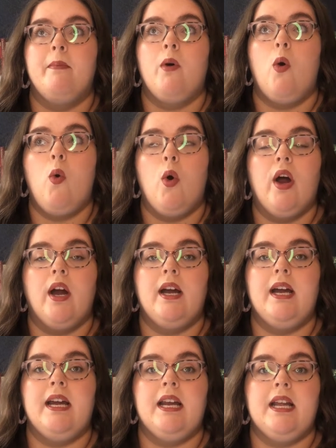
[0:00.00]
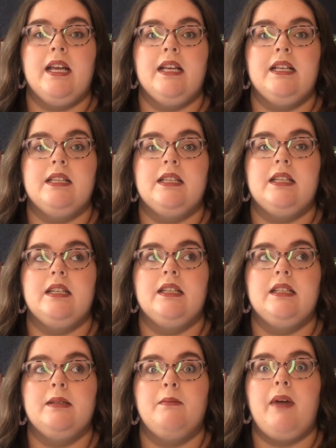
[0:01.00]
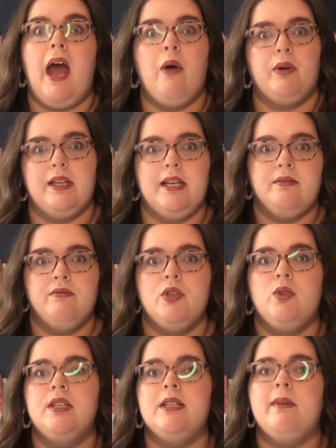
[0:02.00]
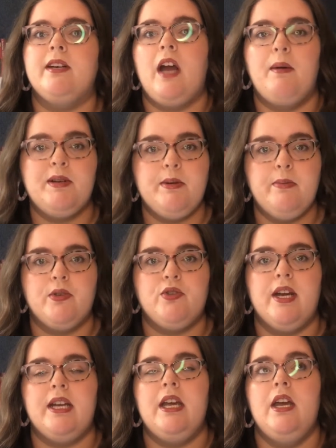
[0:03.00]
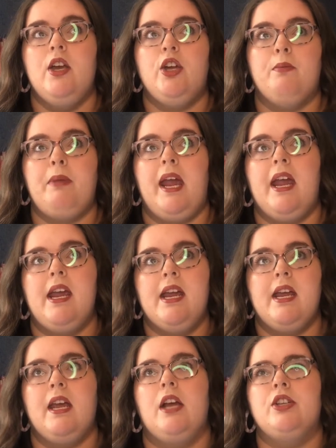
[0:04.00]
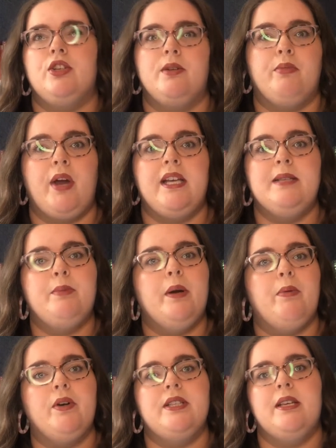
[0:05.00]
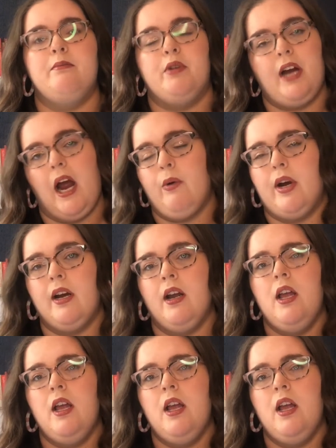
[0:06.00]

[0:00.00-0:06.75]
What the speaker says: or it is hourly. So it doesn't matter how much people drink, you're paying a certain price per person per hour.